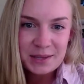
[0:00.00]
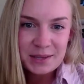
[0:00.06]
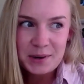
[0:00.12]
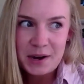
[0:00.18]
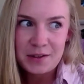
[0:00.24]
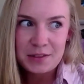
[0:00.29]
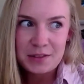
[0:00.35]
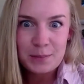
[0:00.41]

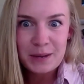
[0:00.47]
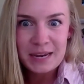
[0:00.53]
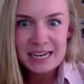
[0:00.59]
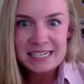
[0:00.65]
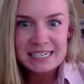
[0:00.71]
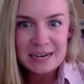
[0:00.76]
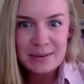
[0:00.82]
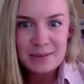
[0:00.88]
throughout the
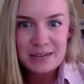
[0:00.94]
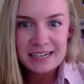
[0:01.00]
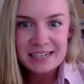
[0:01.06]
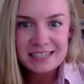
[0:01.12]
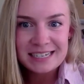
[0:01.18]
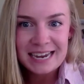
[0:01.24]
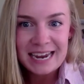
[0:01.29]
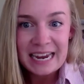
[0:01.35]
pandemic
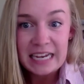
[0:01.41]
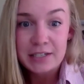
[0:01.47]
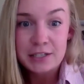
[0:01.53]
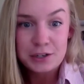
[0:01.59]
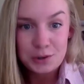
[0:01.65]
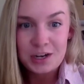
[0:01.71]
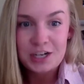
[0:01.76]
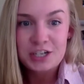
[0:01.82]
to answer
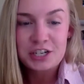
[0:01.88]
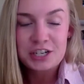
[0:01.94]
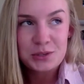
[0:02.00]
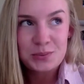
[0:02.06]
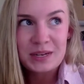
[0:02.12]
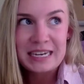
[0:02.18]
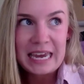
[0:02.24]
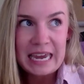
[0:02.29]
questions
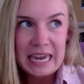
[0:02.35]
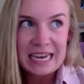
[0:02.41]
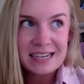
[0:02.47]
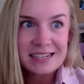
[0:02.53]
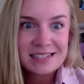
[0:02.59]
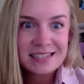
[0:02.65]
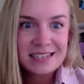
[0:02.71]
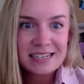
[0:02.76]
we
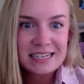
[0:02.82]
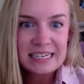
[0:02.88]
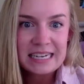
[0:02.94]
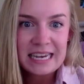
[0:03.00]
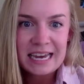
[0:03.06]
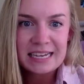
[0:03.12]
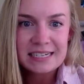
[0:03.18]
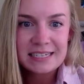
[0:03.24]
can't
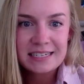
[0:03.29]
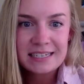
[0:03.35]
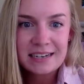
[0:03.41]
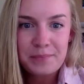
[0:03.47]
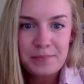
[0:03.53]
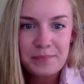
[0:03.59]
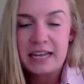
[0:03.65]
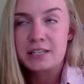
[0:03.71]
yet
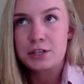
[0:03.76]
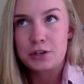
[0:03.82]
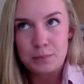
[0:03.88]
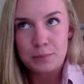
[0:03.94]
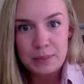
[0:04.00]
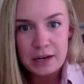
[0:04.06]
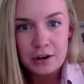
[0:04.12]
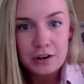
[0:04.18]
answer
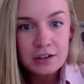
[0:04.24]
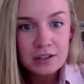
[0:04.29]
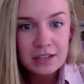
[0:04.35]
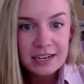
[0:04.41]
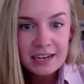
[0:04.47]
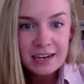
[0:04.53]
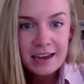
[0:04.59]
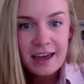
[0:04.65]

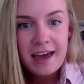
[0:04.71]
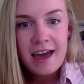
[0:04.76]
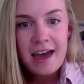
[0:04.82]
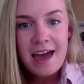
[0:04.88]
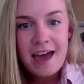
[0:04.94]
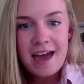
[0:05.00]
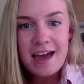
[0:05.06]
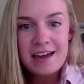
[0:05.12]
empirically.
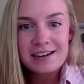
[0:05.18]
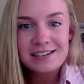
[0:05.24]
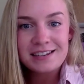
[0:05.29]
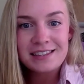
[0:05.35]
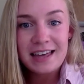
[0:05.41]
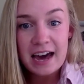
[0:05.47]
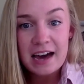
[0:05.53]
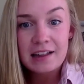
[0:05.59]
And
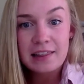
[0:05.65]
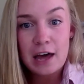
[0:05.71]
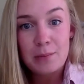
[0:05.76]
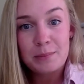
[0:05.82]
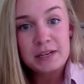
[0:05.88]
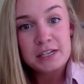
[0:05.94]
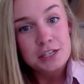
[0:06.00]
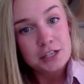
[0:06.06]
that allowed
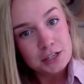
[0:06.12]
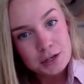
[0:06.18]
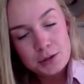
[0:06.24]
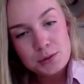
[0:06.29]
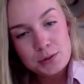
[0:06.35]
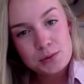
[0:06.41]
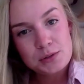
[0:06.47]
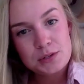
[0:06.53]
me to
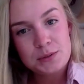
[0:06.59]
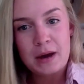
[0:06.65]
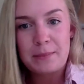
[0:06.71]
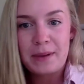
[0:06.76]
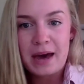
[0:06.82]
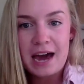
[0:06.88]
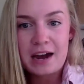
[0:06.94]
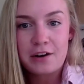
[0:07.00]
use my
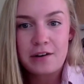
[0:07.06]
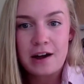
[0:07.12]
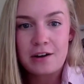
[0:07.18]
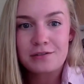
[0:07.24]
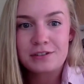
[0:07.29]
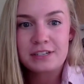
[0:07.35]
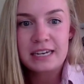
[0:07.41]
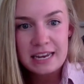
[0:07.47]

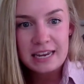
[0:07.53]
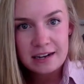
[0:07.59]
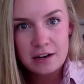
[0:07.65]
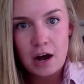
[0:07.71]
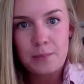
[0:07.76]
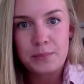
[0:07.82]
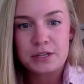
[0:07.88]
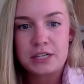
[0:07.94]
background in
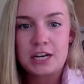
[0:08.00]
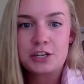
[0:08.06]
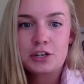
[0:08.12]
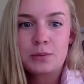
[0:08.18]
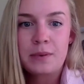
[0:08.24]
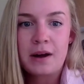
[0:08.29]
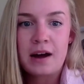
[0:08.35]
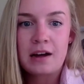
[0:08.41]
computational
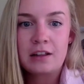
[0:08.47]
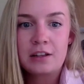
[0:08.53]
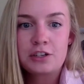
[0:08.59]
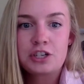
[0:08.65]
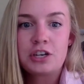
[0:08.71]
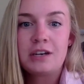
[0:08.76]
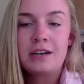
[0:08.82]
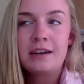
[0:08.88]

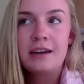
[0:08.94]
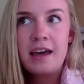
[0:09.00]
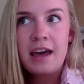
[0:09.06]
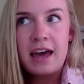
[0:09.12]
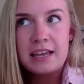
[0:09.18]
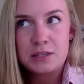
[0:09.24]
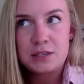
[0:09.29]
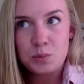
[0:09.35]
biology
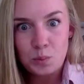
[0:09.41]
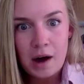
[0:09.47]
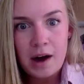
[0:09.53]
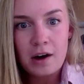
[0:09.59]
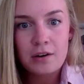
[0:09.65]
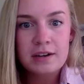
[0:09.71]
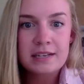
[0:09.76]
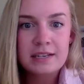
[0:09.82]
as
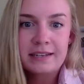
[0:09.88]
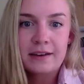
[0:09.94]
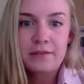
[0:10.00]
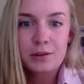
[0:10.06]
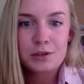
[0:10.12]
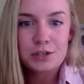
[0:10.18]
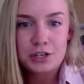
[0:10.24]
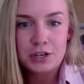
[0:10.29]
well as
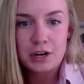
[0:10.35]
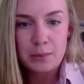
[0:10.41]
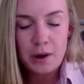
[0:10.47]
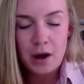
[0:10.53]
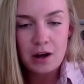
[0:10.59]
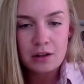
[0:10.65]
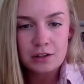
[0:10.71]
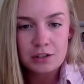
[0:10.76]
evolutionary
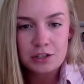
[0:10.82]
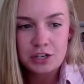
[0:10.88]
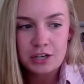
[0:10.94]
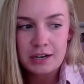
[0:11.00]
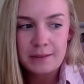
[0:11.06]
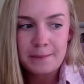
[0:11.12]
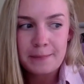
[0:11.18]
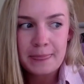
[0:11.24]

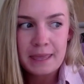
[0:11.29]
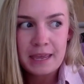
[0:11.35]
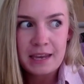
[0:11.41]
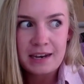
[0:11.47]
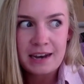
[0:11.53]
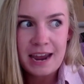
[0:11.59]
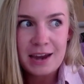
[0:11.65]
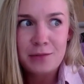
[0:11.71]
biology
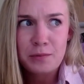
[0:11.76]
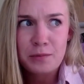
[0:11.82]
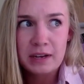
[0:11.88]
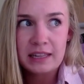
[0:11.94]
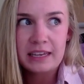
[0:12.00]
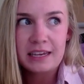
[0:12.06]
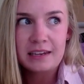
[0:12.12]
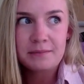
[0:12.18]
in a
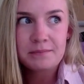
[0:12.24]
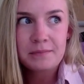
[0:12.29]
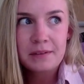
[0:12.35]
really